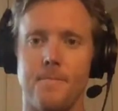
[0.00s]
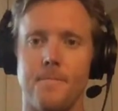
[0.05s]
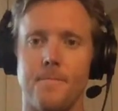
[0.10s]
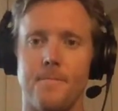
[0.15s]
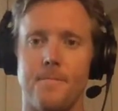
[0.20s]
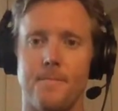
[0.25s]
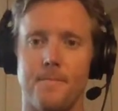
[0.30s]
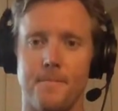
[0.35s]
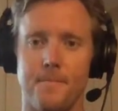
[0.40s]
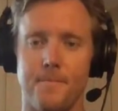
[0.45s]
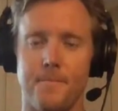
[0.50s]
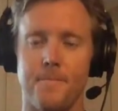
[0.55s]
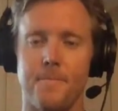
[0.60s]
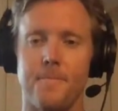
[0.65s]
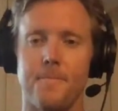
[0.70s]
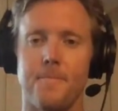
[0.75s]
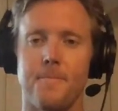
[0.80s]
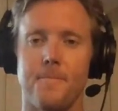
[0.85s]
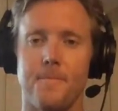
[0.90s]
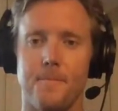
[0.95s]

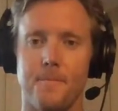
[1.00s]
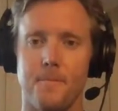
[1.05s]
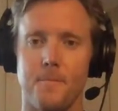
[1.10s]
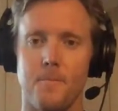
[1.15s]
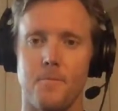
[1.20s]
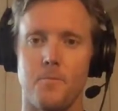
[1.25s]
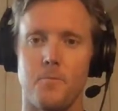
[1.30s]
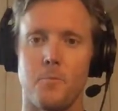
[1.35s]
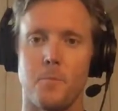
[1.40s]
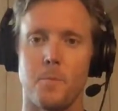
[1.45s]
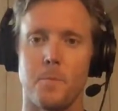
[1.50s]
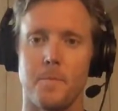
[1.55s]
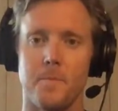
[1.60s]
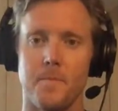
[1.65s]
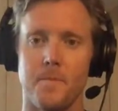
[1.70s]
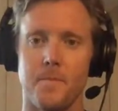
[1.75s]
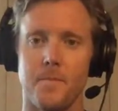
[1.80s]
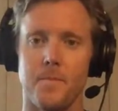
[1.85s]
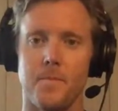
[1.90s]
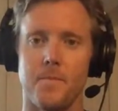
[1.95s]

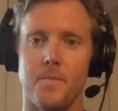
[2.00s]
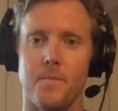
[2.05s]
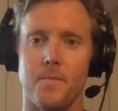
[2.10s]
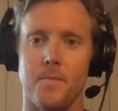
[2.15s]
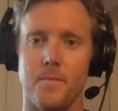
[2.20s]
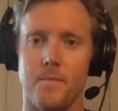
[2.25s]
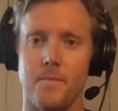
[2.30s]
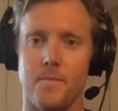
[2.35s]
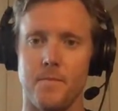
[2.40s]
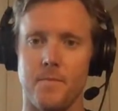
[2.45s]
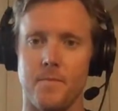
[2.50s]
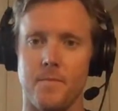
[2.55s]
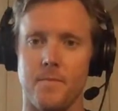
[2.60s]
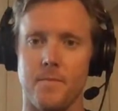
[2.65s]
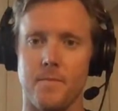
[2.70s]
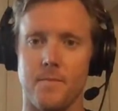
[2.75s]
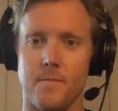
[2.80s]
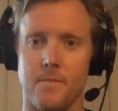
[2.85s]
This person isn't speaking.